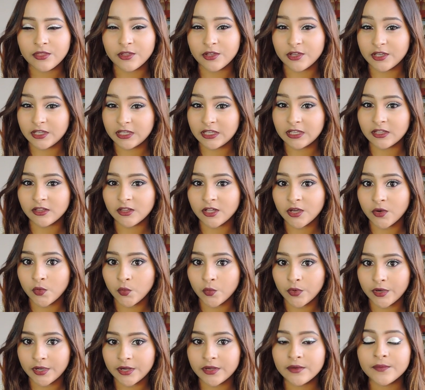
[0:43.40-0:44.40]
the
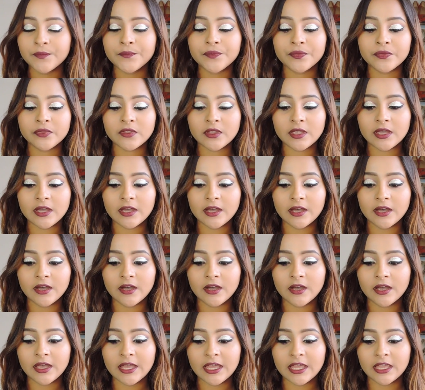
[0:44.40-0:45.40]
Inglot one,
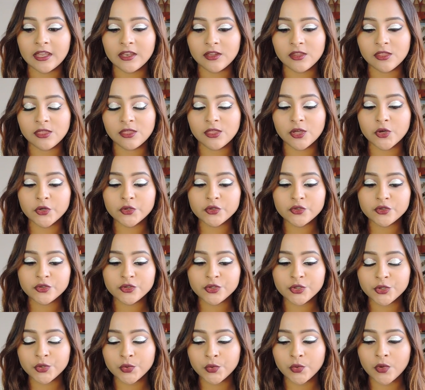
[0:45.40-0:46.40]
and
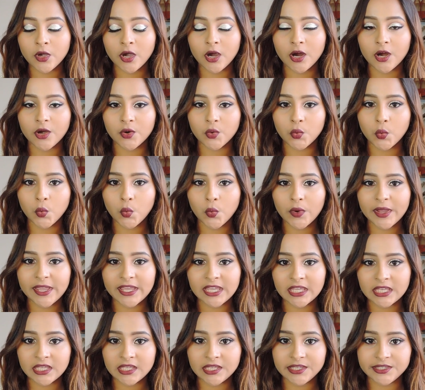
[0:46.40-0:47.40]
those two are
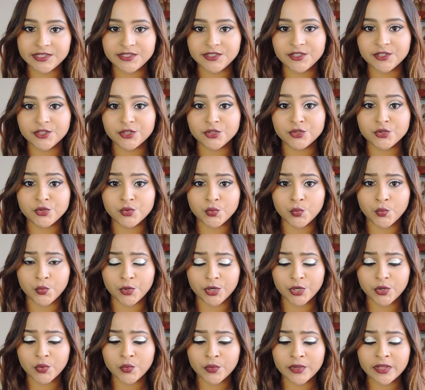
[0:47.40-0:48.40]
way easier to
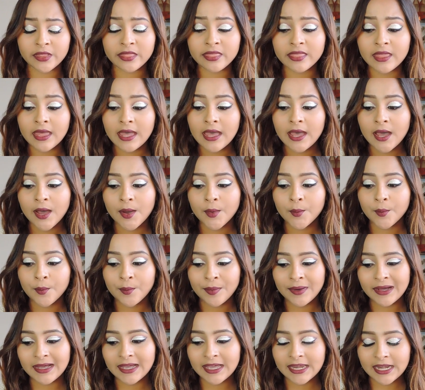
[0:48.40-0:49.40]
work with.
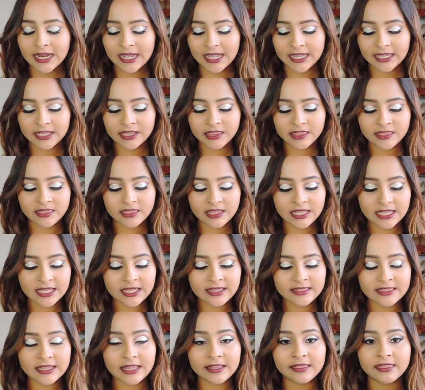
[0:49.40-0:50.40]
But I
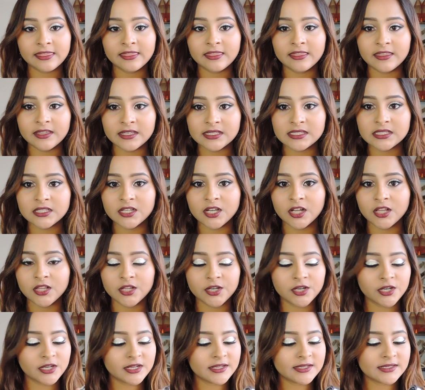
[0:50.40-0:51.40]
think that this
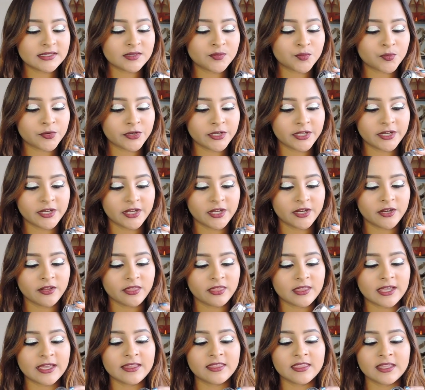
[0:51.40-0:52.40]
color is
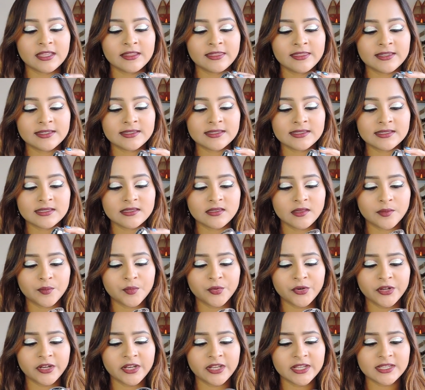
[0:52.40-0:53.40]
prettier. I think this is the
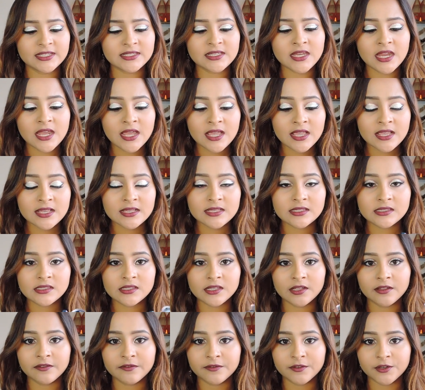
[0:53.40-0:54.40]
prettiest
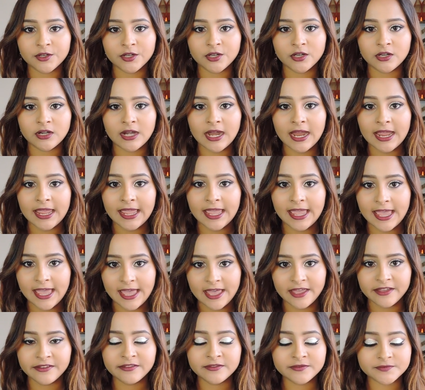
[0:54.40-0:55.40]
silver I
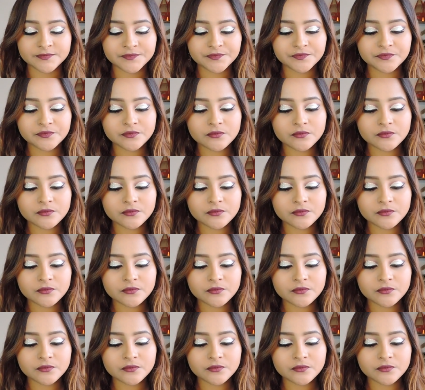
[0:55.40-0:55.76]
have.